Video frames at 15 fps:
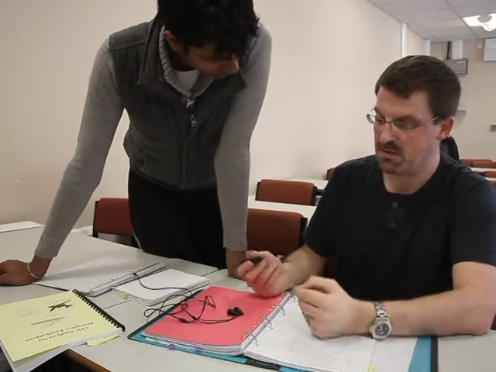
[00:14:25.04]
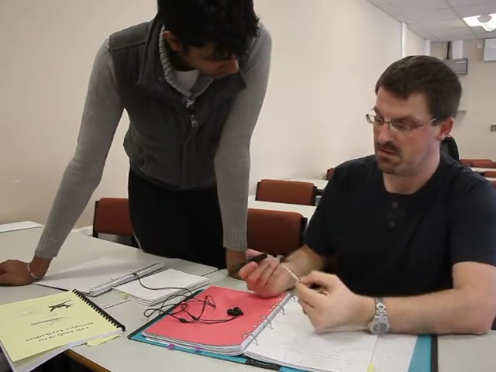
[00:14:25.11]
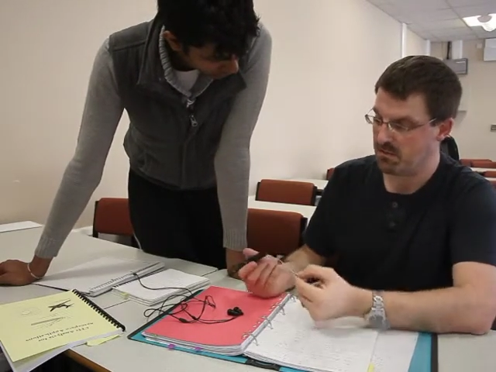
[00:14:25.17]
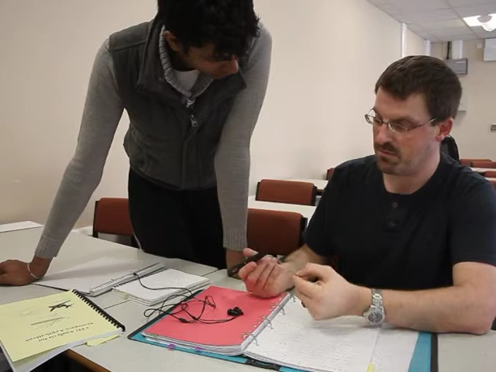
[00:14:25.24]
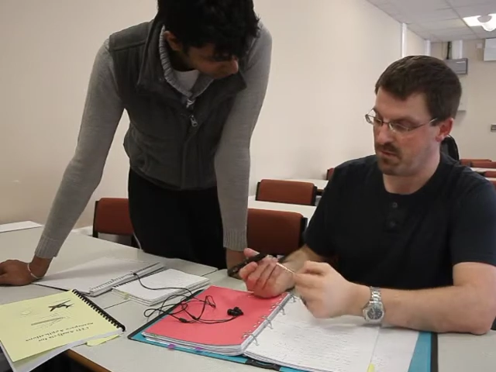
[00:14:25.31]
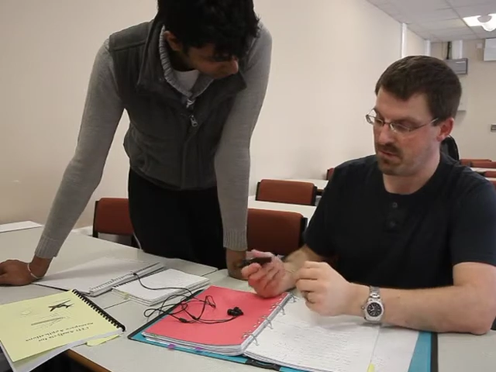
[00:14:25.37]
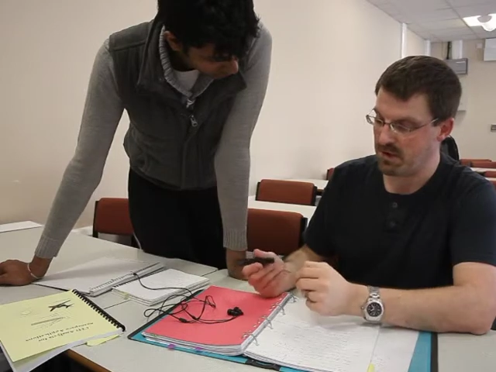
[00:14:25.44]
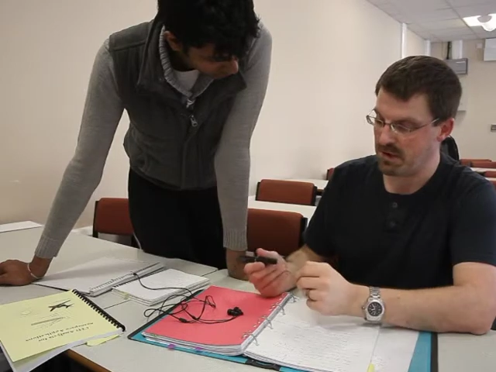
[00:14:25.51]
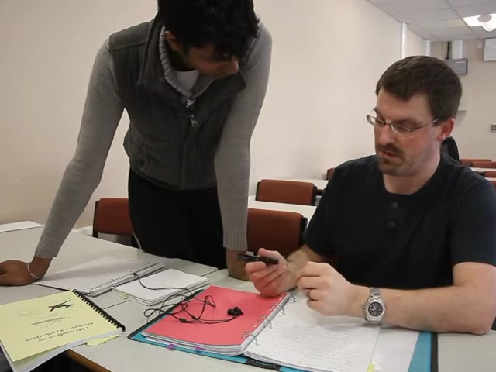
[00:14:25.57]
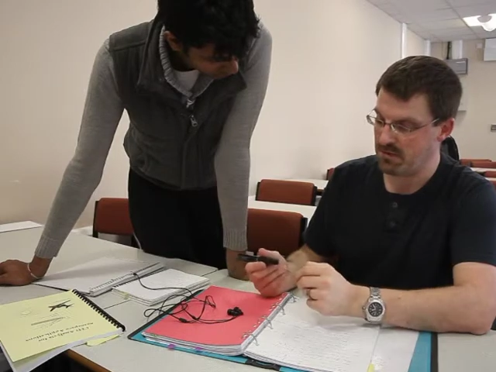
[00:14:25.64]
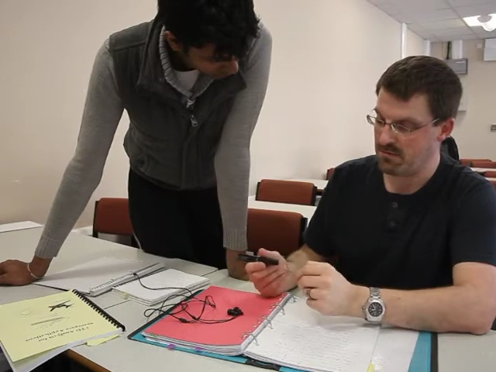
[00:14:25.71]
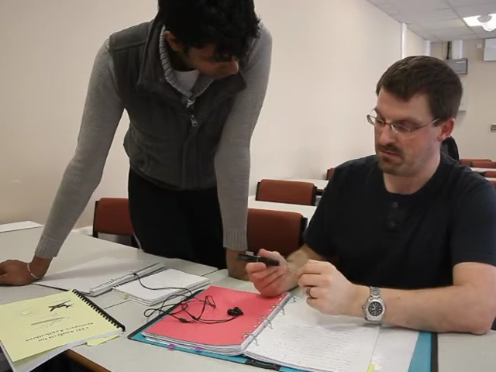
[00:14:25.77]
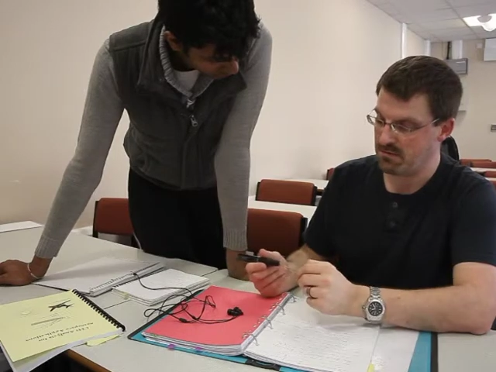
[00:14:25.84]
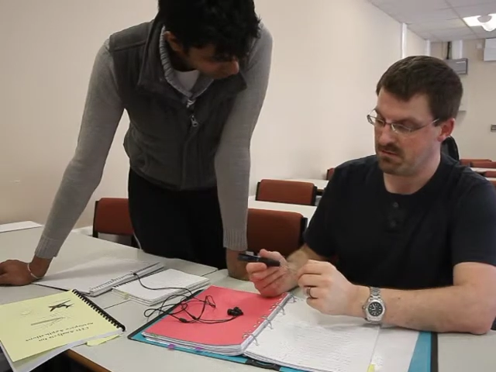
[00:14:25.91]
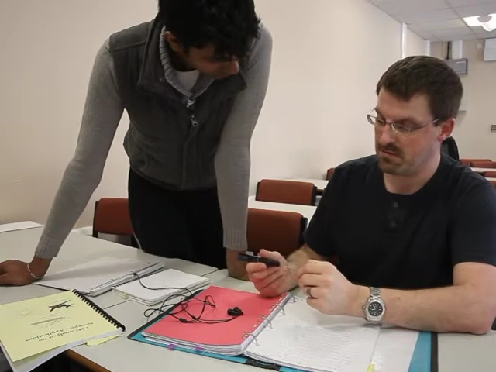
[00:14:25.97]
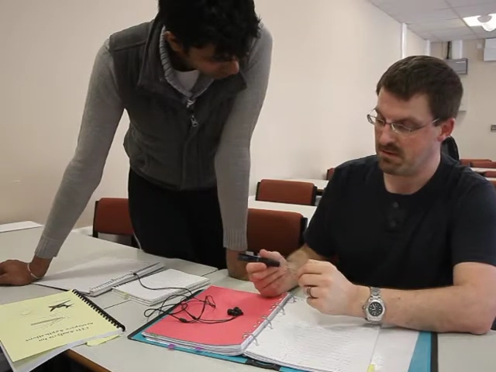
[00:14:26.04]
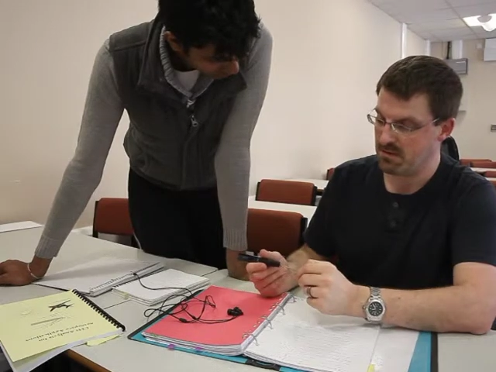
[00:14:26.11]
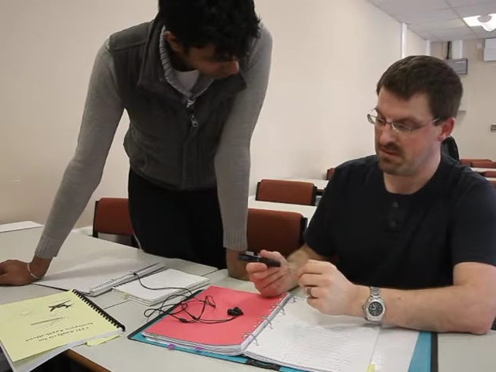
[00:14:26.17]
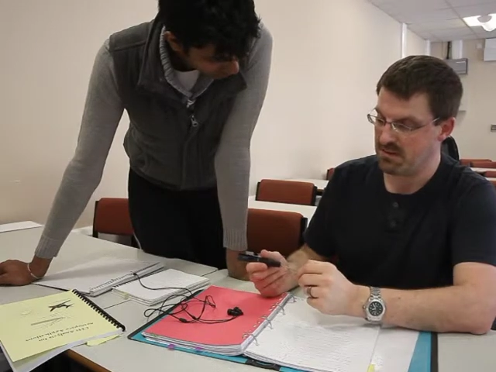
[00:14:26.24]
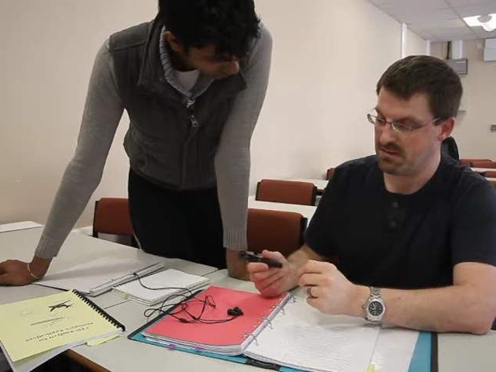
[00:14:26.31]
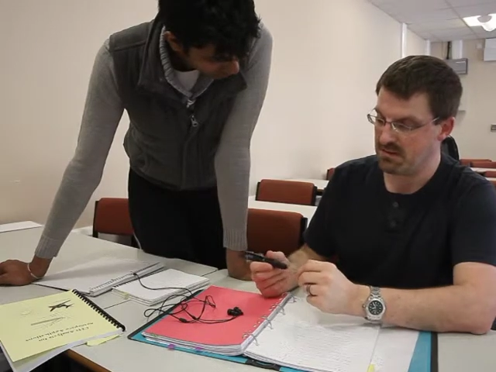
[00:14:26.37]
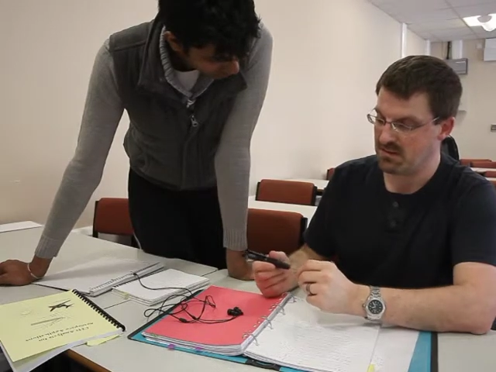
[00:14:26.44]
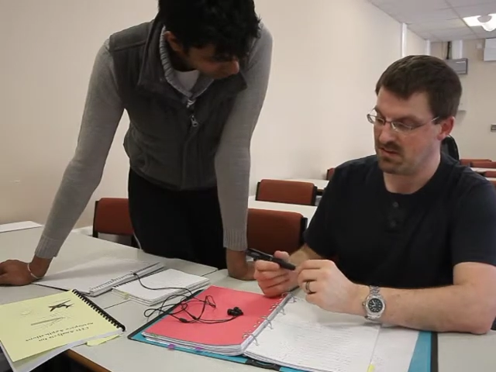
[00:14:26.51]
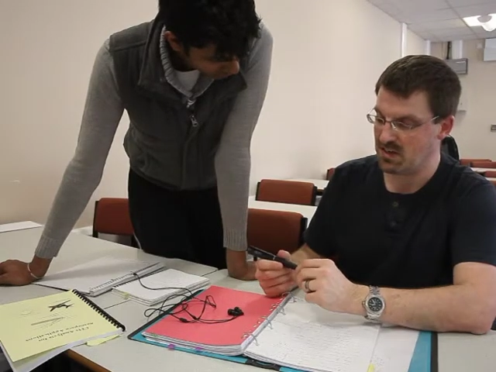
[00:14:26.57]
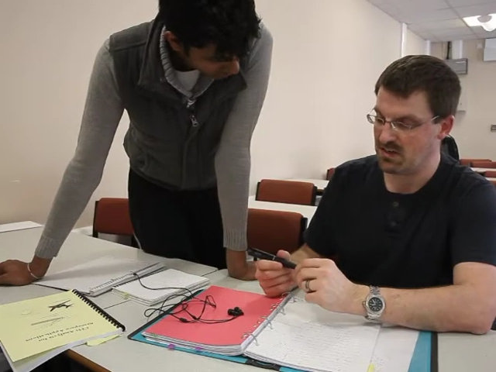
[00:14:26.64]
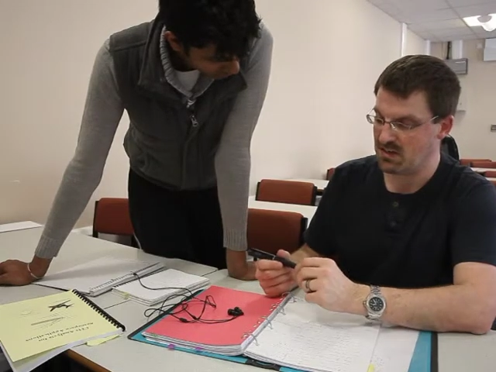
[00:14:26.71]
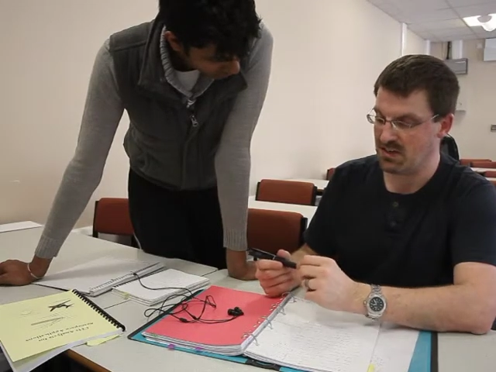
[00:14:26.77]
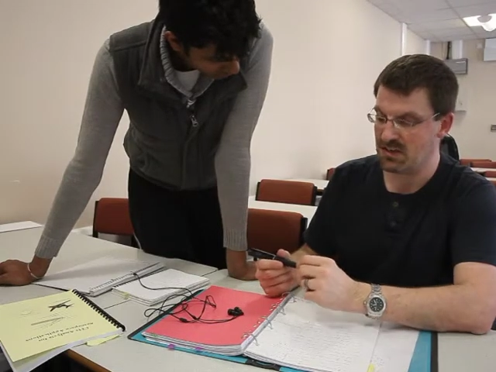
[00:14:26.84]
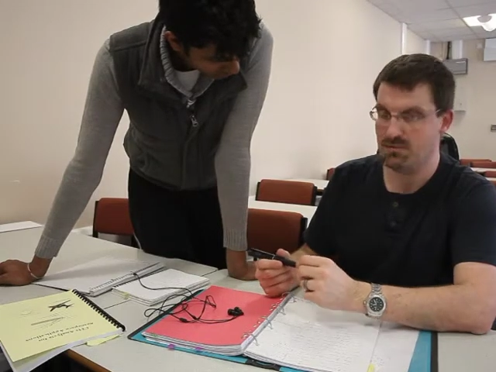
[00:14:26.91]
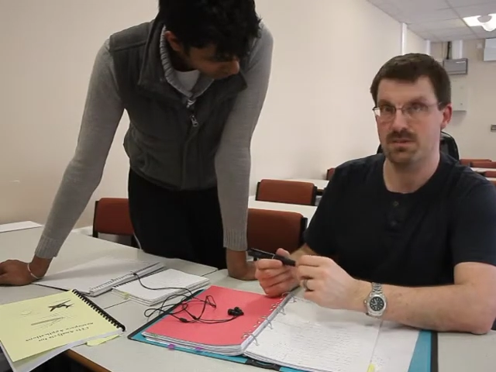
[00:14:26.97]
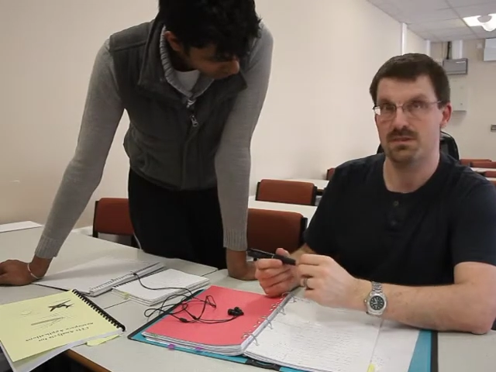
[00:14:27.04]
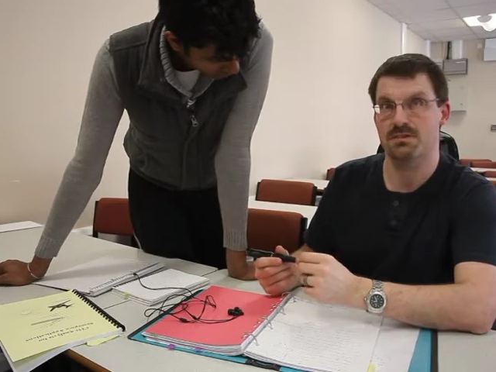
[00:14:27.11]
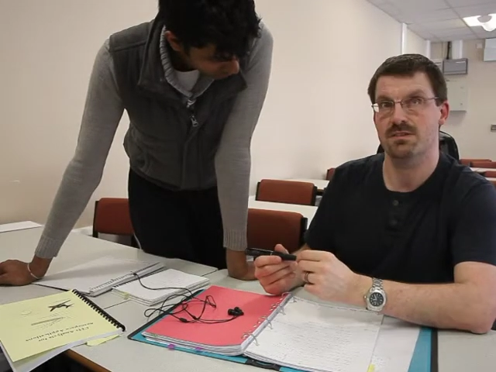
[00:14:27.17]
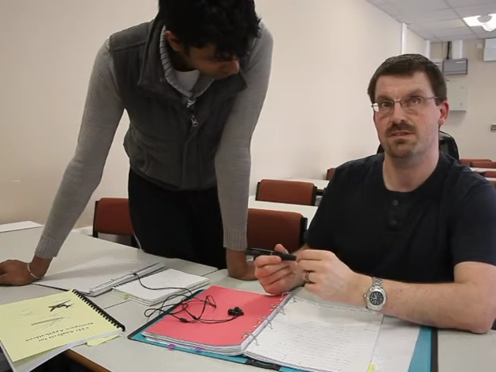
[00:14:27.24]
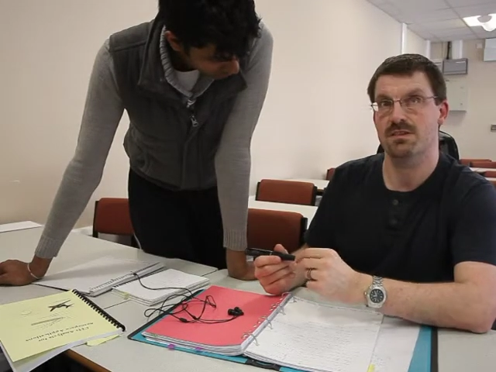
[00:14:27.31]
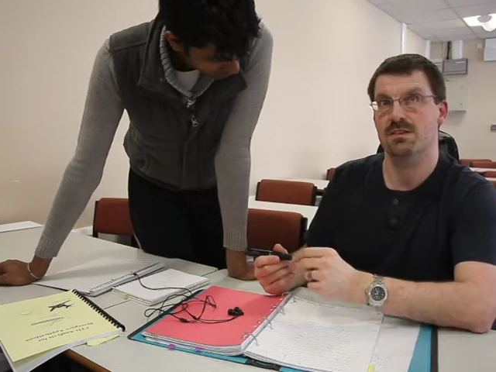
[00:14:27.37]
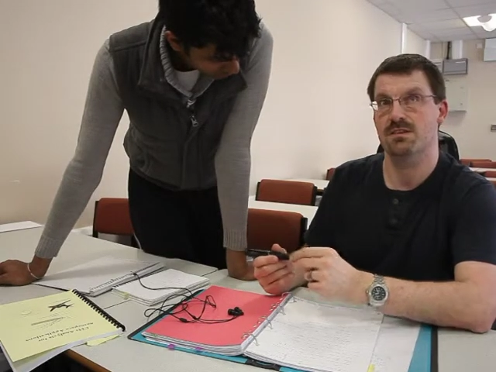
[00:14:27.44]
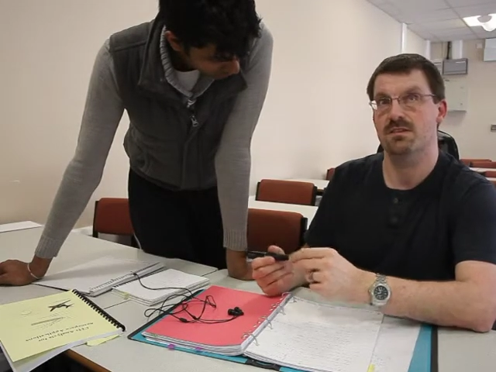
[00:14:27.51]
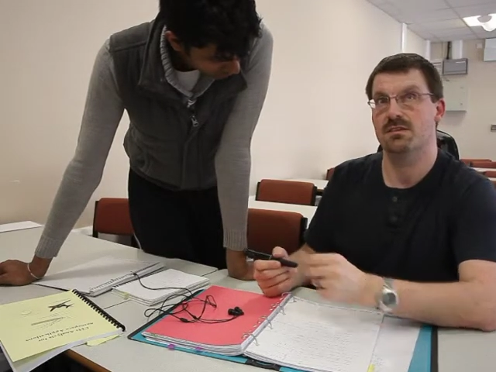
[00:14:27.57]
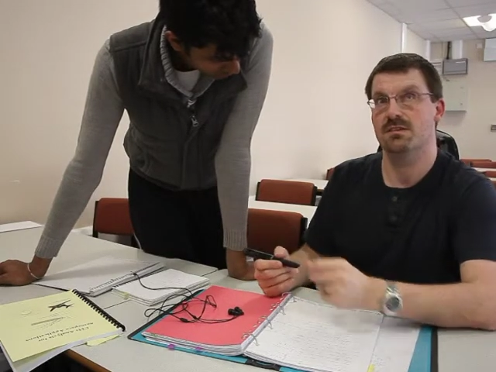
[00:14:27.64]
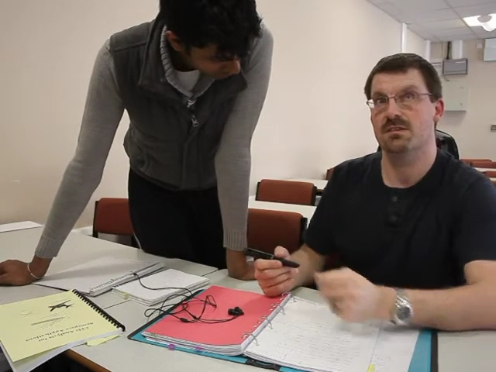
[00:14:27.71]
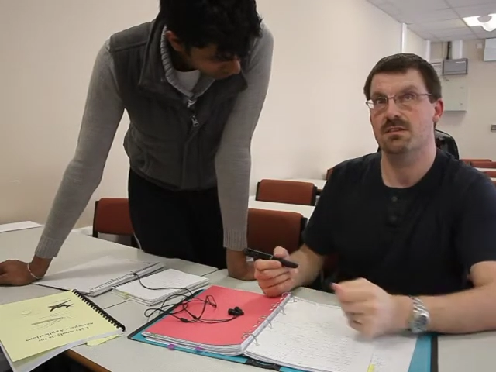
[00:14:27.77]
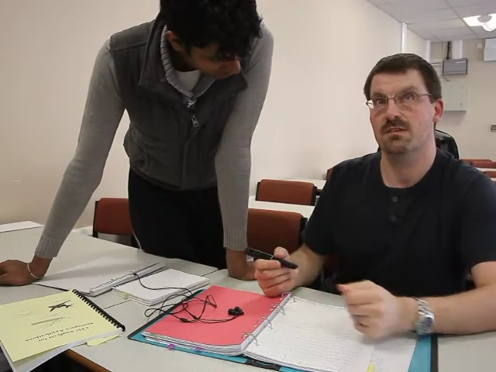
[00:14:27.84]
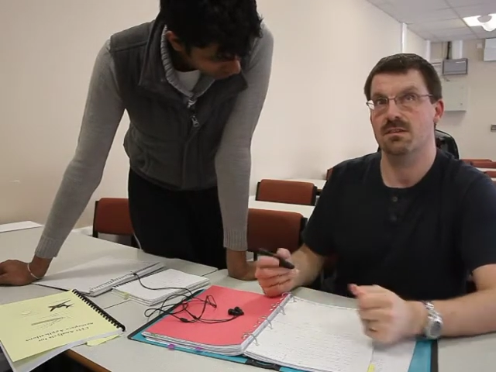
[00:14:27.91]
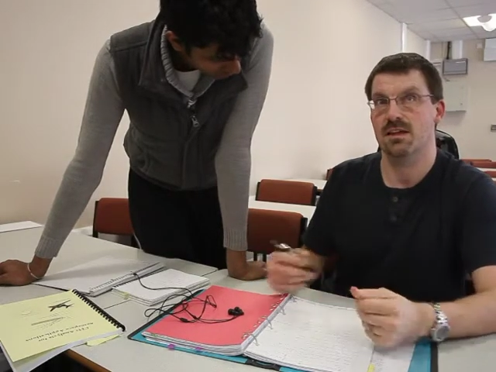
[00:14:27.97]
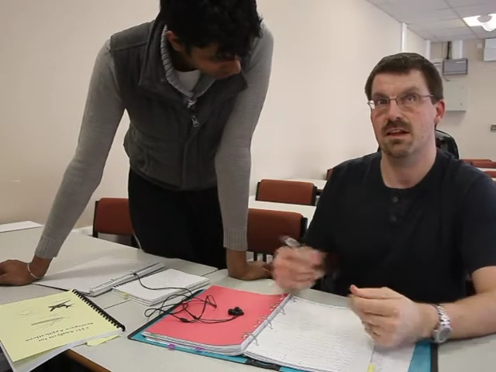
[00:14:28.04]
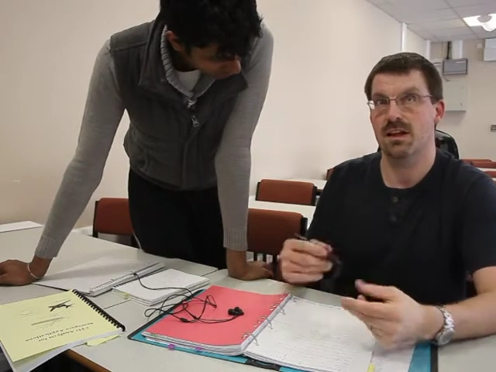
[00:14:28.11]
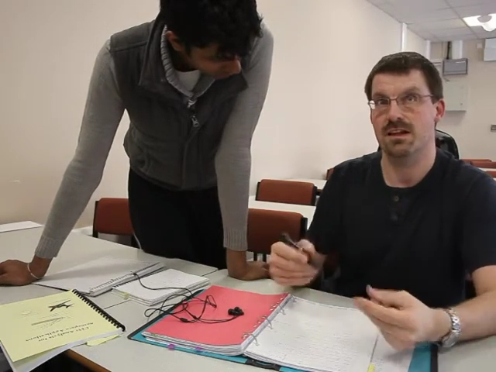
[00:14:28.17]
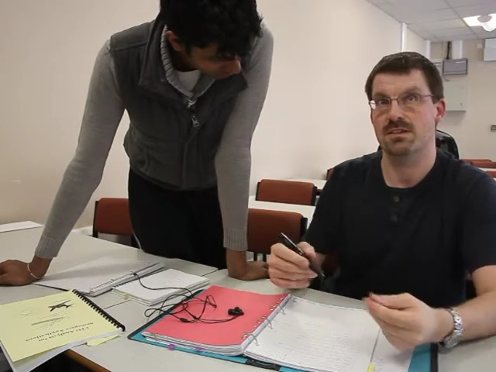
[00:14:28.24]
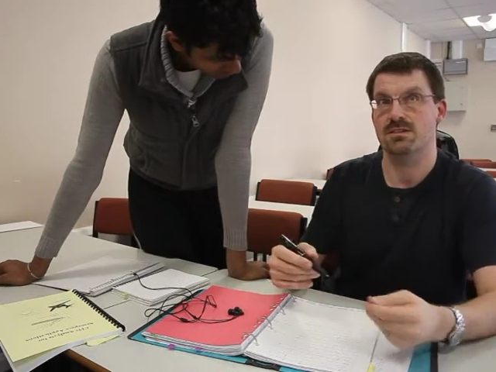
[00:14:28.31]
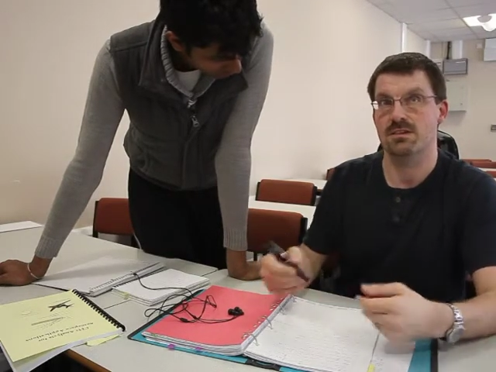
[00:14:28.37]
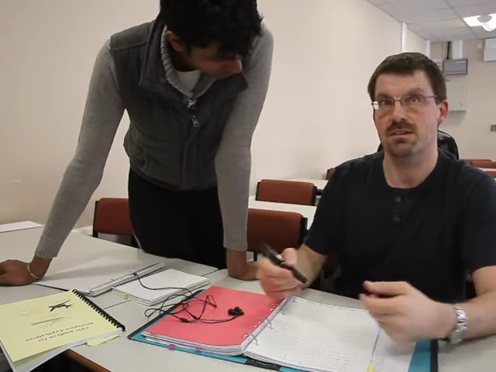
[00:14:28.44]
pop that out. So it's easy to change the ink when you're actually in a lecture.